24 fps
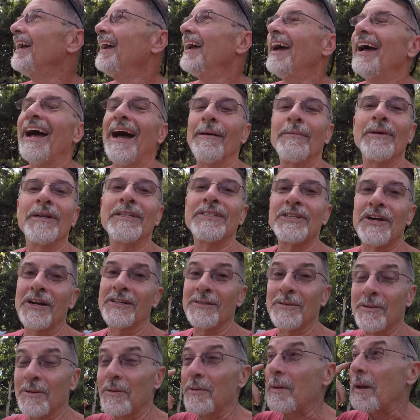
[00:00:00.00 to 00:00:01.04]
I'm going to charge
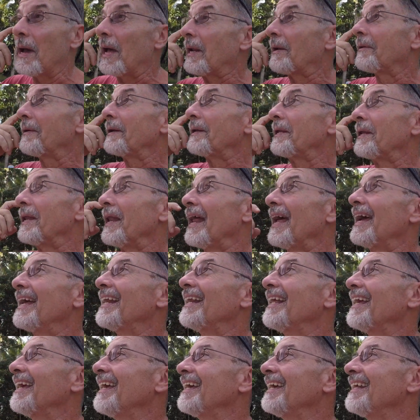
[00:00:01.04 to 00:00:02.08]
up the battery tonight,
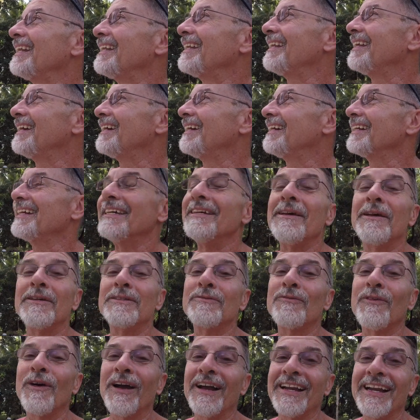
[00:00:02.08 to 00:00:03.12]
and he's a
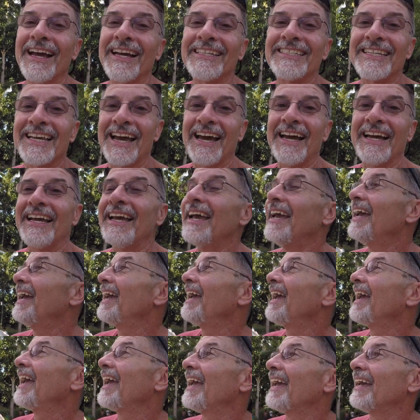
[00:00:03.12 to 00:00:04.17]
very nice guy,
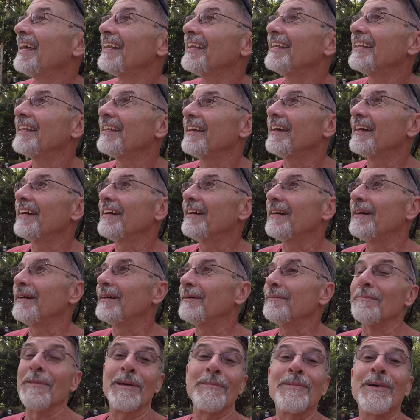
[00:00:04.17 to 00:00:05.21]
and
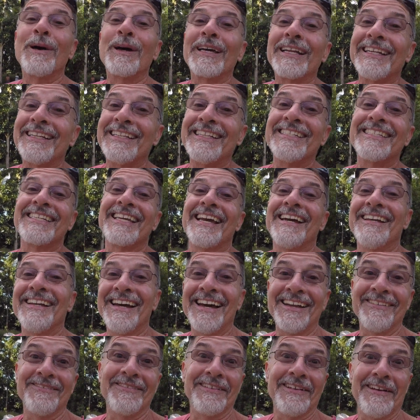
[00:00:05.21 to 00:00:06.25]
maybe I'll get a discount
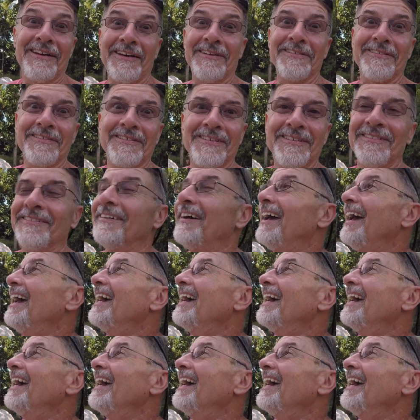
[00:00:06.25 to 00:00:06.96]
out of it. I don't know.